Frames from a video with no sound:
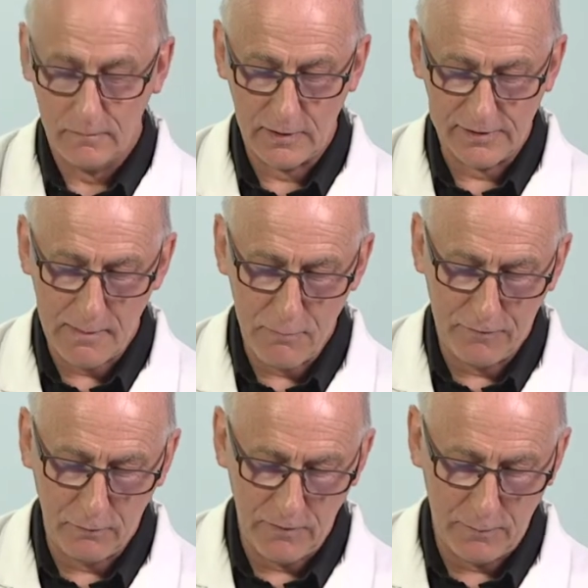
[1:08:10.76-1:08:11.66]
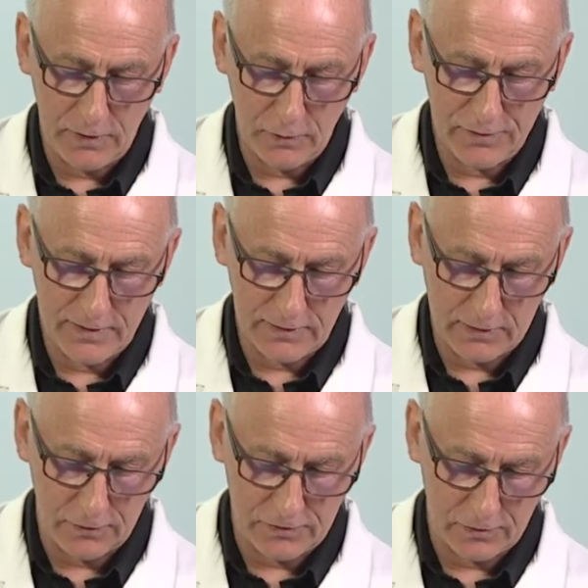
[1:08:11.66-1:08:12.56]
the same buffer we've been using to
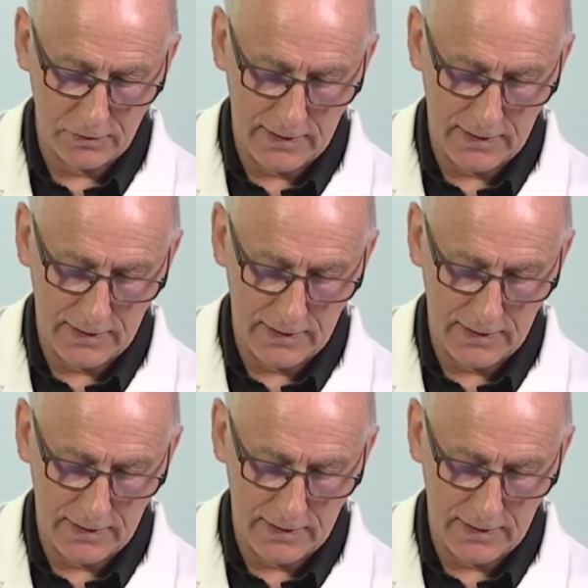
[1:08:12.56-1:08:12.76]
construct